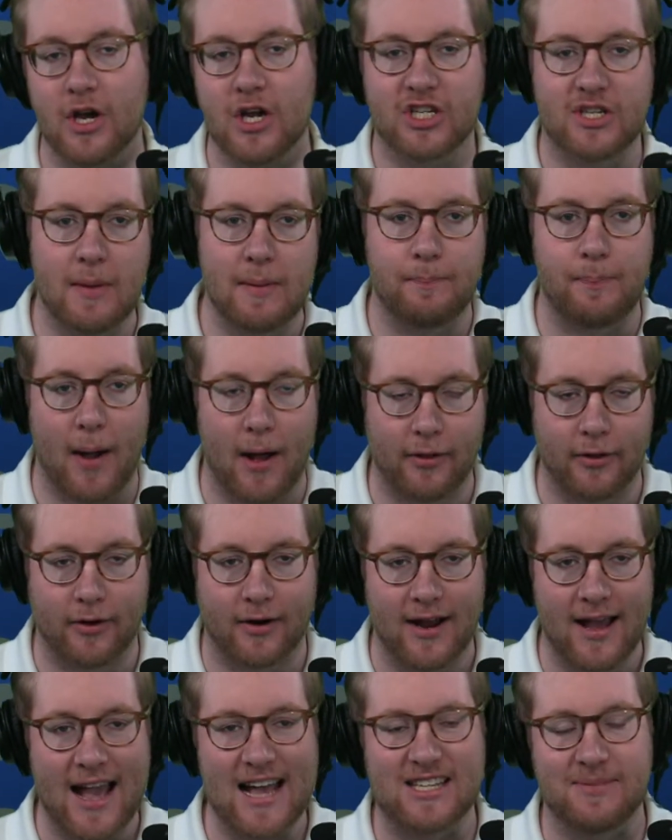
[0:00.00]
Jimmy Butler
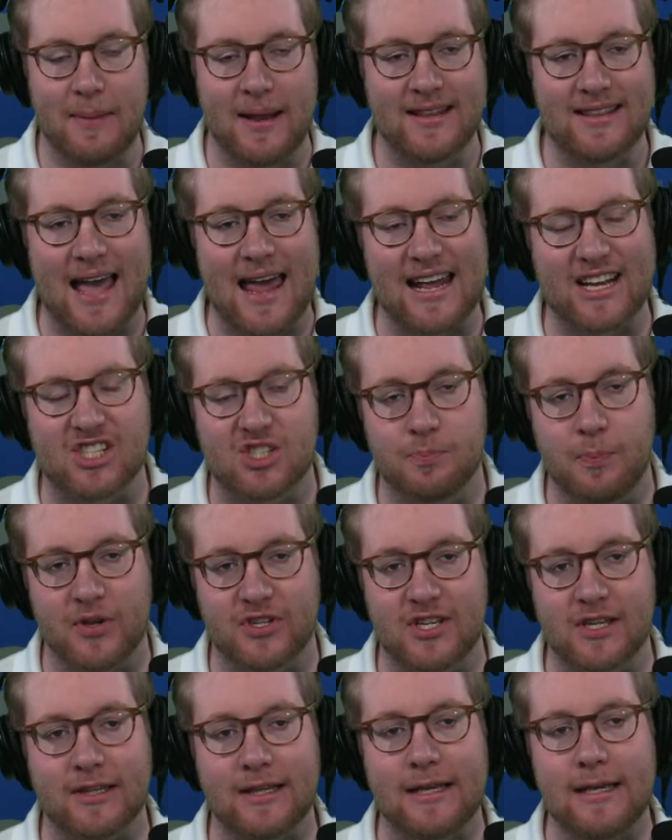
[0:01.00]
has made that
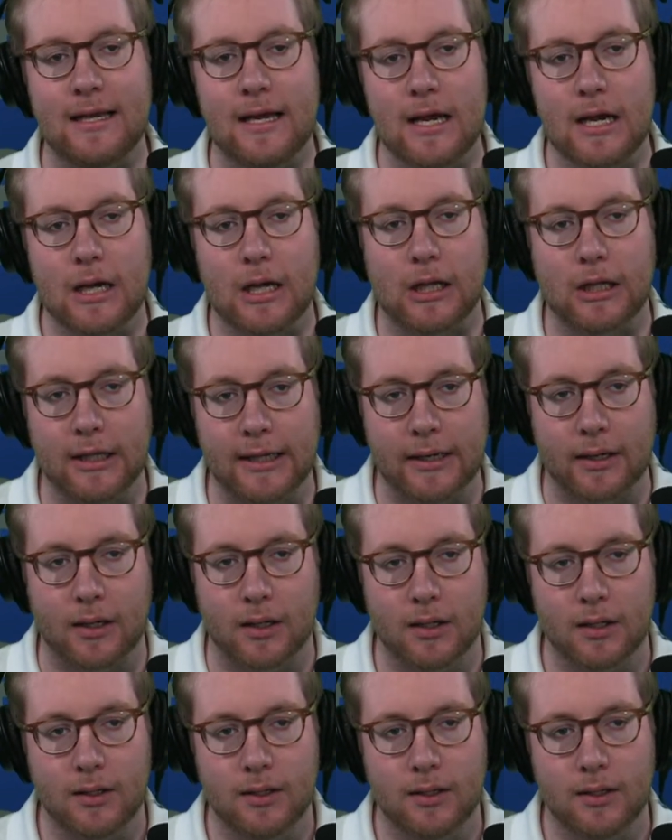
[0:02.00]
explicitly clear.